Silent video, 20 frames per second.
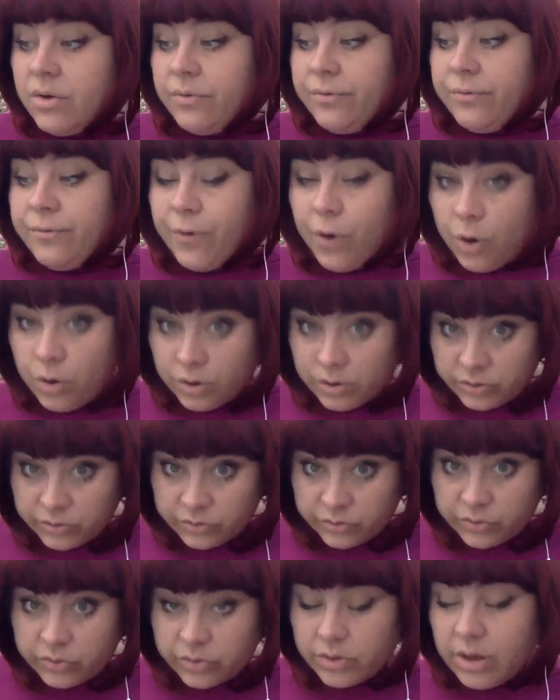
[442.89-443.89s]

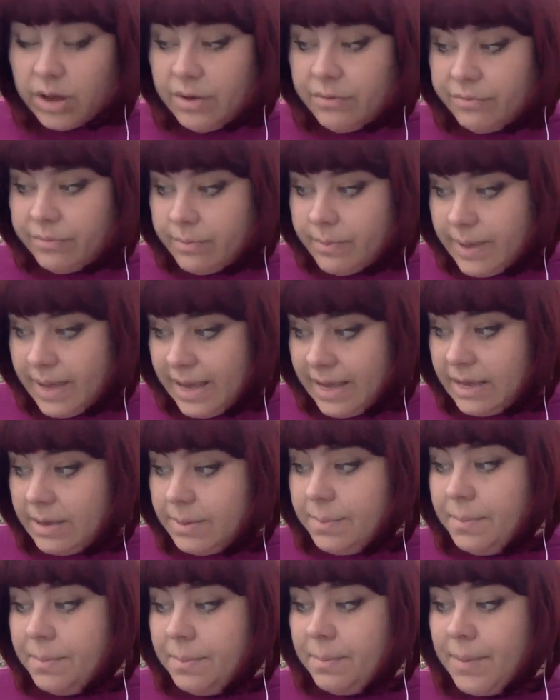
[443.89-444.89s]
4th of May,
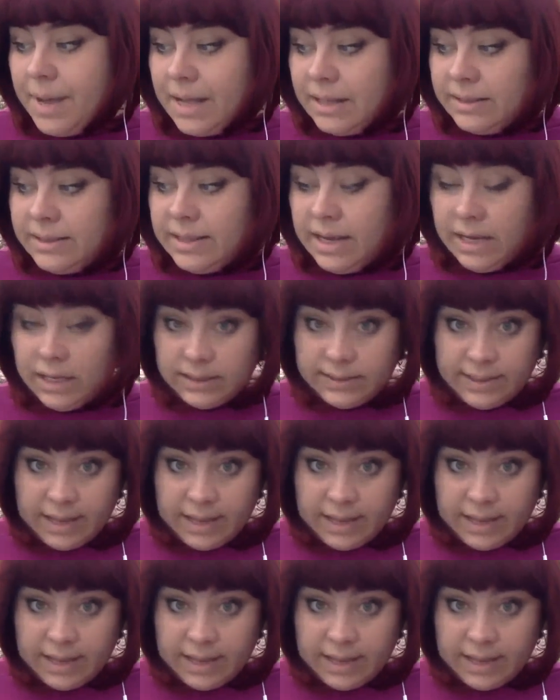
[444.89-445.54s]
Monday,